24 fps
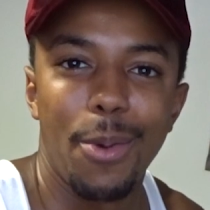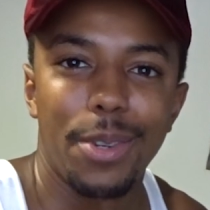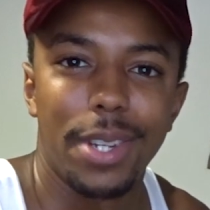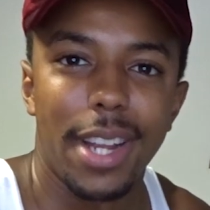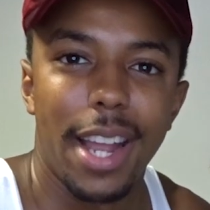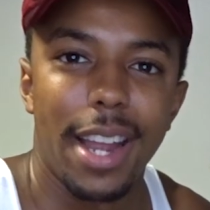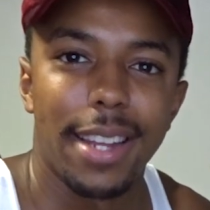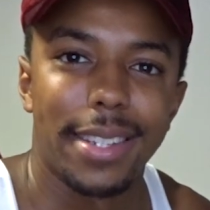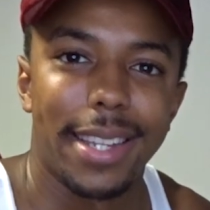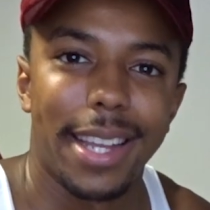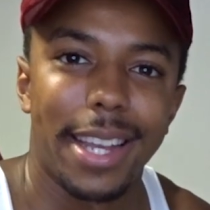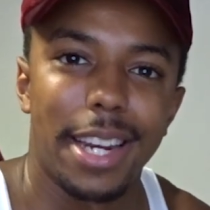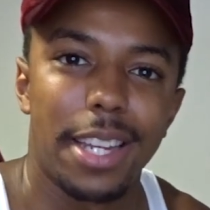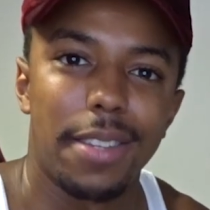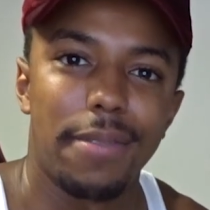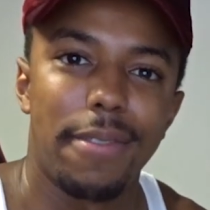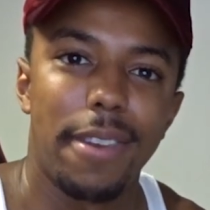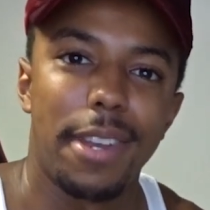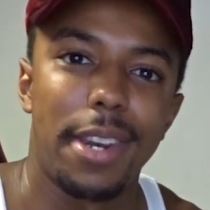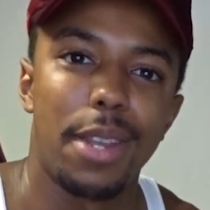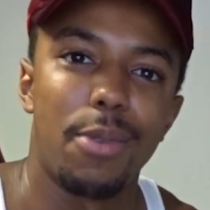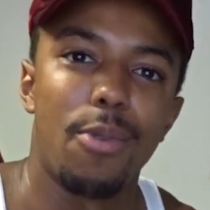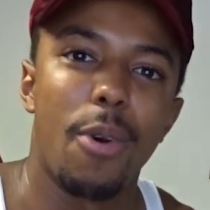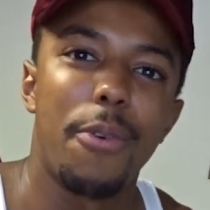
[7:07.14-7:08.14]
what you guys think of this
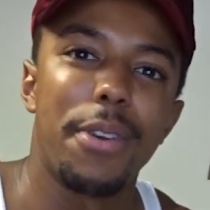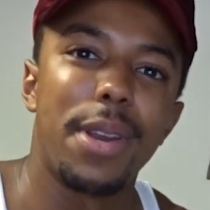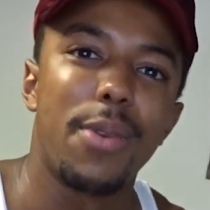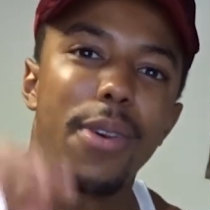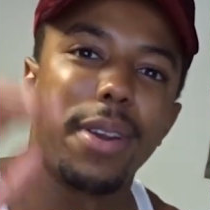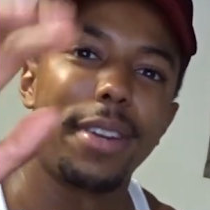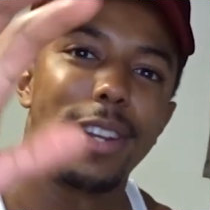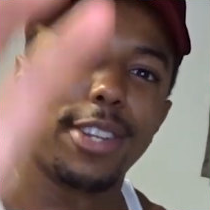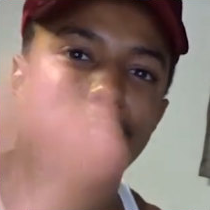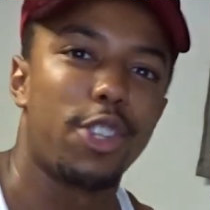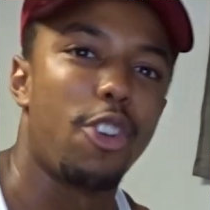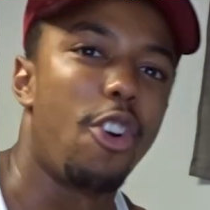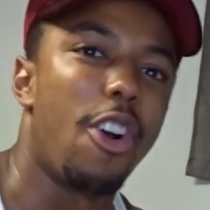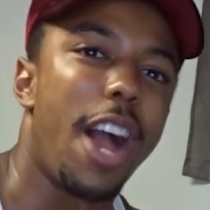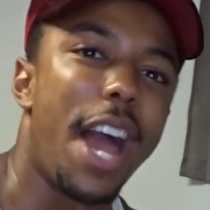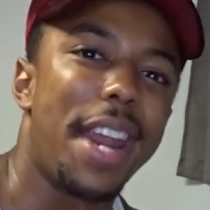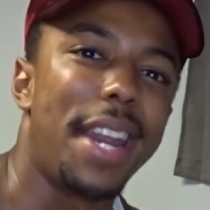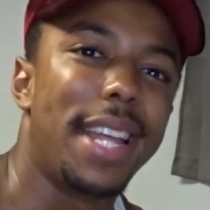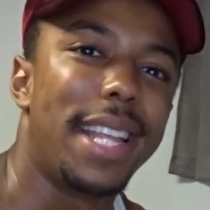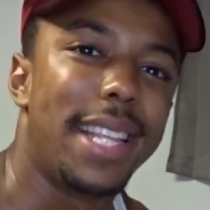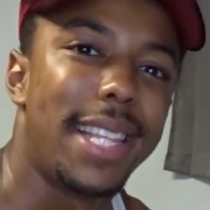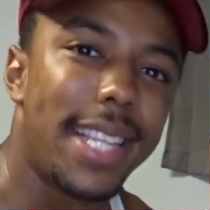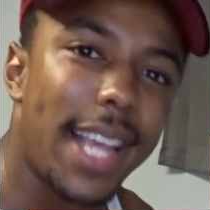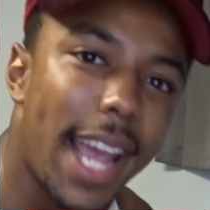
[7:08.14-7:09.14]
video. What would you rate the song out
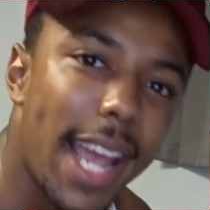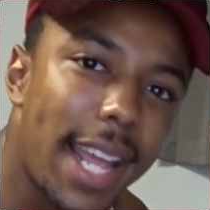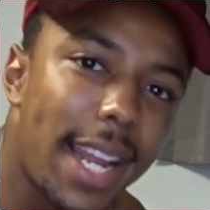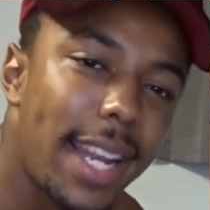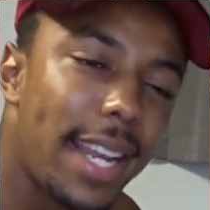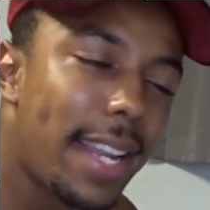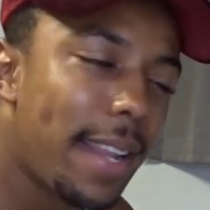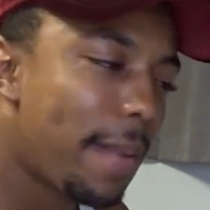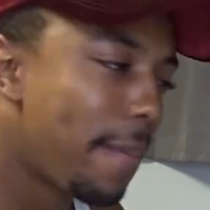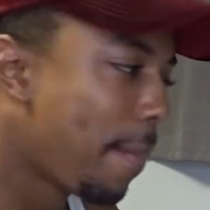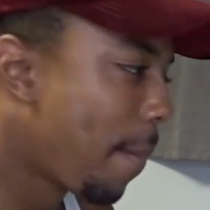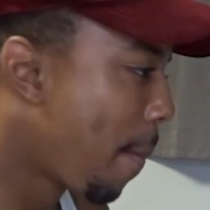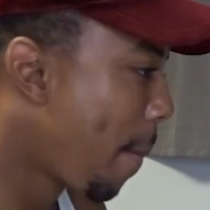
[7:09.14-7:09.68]
of 10?